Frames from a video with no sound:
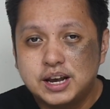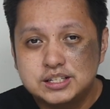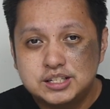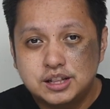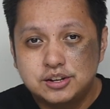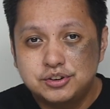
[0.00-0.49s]

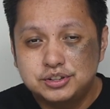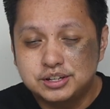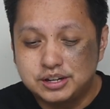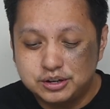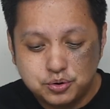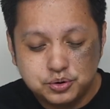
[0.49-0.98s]
accelerated
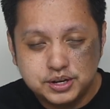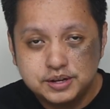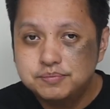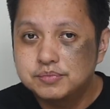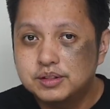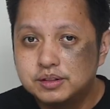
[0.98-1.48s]

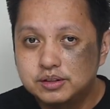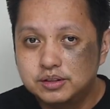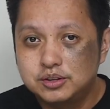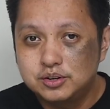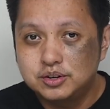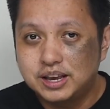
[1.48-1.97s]
encoding,
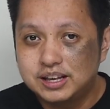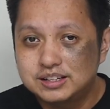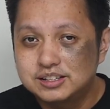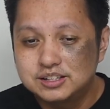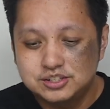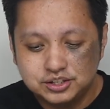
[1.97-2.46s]
you can
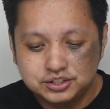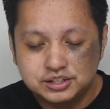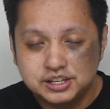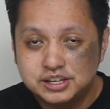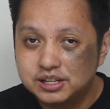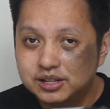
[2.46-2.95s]

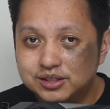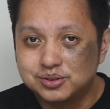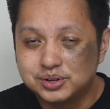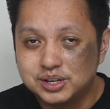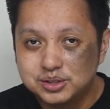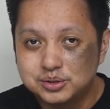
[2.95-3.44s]
certainly look
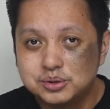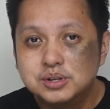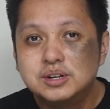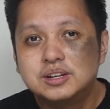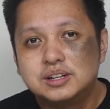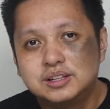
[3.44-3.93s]
into
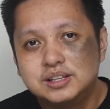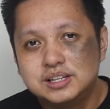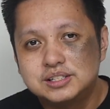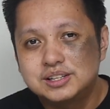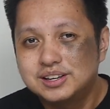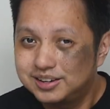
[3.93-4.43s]

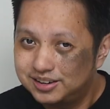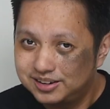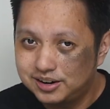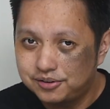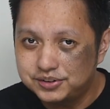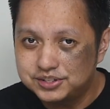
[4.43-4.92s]
this
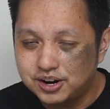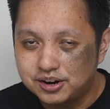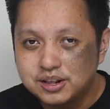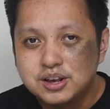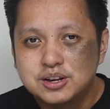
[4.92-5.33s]
graphics card.